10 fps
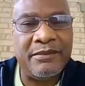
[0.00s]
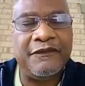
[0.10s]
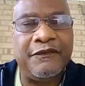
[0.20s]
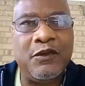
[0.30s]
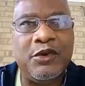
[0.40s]

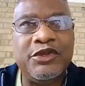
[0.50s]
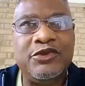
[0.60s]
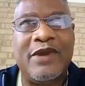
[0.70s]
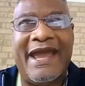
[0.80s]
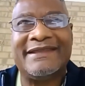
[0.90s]
Before
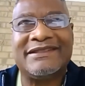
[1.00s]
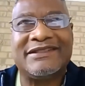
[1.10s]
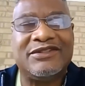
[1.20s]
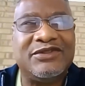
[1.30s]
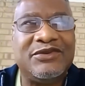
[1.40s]
you ask
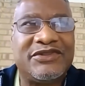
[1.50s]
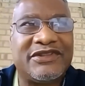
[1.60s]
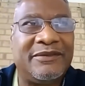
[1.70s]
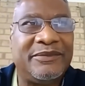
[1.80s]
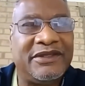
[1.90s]
to do
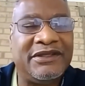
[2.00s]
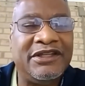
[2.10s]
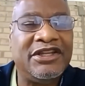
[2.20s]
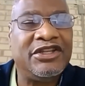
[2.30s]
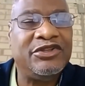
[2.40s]
something,
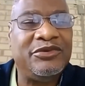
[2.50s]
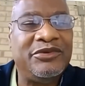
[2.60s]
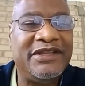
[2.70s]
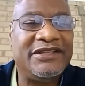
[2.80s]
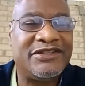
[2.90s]
you
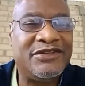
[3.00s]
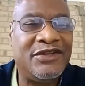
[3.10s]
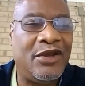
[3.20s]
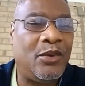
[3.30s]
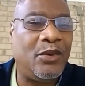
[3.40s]
need to
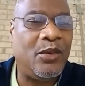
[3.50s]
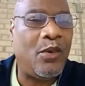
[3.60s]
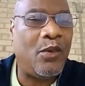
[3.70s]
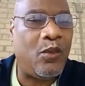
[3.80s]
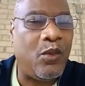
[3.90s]

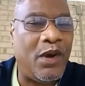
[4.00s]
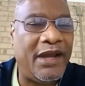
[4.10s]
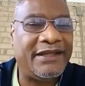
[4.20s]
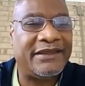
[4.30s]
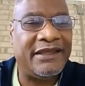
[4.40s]
know
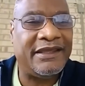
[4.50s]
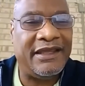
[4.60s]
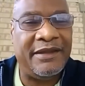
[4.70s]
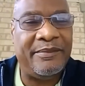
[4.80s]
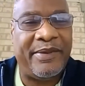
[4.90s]
what the
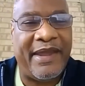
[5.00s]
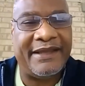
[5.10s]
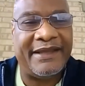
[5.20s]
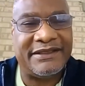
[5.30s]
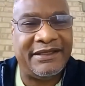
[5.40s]

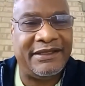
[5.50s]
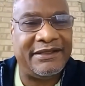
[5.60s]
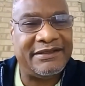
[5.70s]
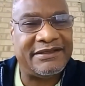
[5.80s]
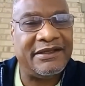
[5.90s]
impact
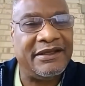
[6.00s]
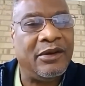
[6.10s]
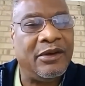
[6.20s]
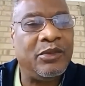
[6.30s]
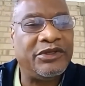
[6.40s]
is
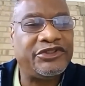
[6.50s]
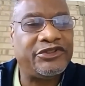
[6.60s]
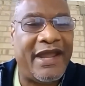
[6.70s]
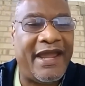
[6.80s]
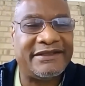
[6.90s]
on what
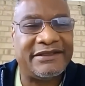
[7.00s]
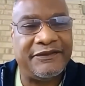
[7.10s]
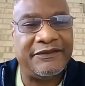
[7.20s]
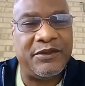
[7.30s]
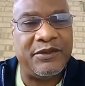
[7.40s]
you're
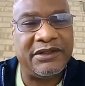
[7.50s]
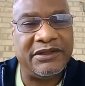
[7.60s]
asking for.